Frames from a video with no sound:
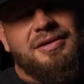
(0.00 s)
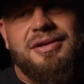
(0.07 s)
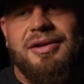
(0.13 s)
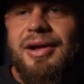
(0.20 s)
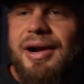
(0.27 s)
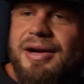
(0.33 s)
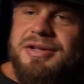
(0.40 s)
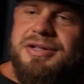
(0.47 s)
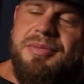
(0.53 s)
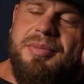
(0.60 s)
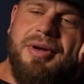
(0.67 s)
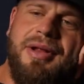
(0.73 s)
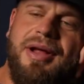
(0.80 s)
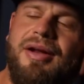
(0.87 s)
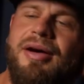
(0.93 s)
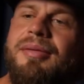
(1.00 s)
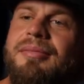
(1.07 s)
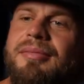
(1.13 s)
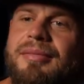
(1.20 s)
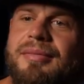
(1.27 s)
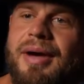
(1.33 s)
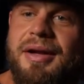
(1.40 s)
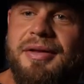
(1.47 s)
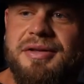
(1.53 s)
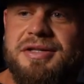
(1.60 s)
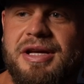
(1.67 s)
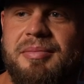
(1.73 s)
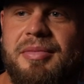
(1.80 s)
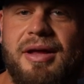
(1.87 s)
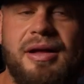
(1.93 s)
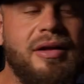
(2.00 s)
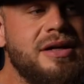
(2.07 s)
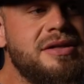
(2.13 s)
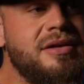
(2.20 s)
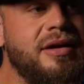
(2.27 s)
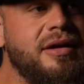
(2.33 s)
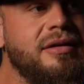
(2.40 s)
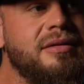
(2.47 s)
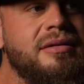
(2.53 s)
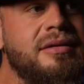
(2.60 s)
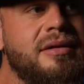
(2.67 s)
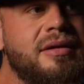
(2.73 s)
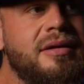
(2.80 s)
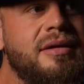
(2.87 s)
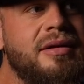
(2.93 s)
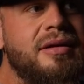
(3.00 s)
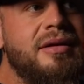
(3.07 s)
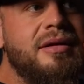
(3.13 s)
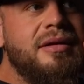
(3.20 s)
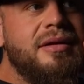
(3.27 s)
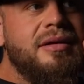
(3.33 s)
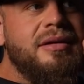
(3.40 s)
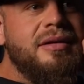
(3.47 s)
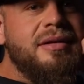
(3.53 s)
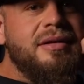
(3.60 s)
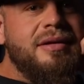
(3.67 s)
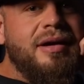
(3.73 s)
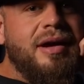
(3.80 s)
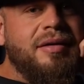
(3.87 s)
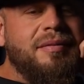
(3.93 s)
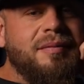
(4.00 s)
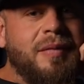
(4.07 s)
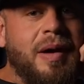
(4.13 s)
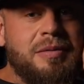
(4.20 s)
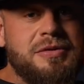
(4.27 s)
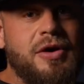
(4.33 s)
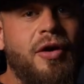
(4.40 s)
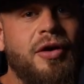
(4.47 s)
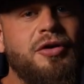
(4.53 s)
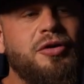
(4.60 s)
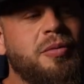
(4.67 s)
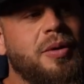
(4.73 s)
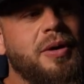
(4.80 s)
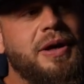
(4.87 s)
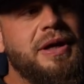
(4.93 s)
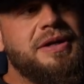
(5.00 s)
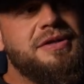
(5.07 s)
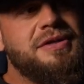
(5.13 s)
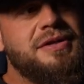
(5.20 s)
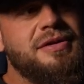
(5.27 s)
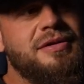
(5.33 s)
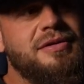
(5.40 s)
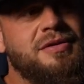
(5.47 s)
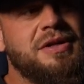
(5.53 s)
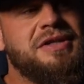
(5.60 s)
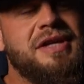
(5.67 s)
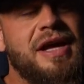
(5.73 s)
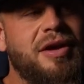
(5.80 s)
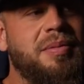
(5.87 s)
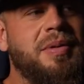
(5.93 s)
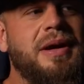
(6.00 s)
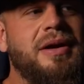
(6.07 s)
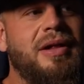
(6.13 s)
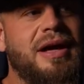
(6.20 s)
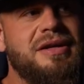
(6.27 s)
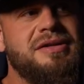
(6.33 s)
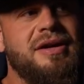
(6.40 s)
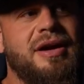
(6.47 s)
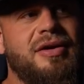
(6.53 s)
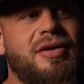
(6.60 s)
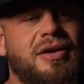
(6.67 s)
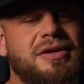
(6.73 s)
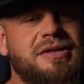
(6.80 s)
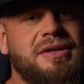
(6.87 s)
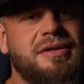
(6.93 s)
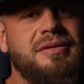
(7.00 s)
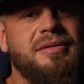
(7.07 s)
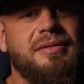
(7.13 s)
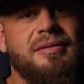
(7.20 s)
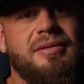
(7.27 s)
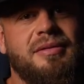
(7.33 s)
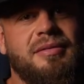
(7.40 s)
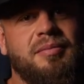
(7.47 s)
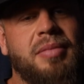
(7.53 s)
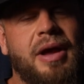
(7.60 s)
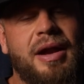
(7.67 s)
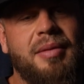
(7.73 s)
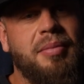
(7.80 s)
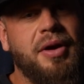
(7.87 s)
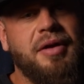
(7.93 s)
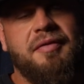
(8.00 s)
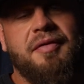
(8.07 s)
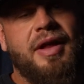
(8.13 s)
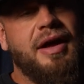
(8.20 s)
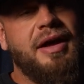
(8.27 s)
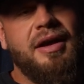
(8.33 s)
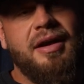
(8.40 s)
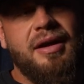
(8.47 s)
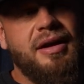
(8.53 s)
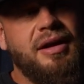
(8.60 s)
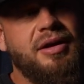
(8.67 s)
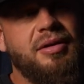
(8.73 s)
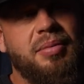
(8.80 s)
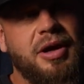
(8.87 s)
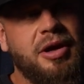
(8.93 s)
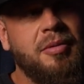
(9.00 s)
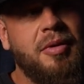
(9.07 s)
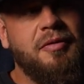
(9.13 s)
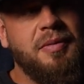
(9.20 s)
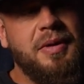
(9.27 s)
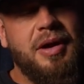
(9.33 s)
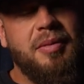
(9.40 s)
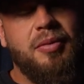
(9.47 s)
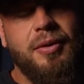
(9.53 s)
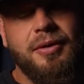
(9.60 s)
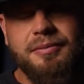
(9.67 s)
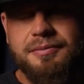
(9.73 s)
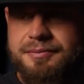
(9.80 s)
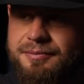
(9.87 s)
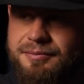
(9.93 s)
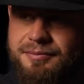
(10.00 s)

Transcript: It's hilarious you bring that up. I did the same thing last night. I was on Uber Eats. So I stayed up here last night in Austin. I had a buddy fly in and I needed to pick him up from the airport.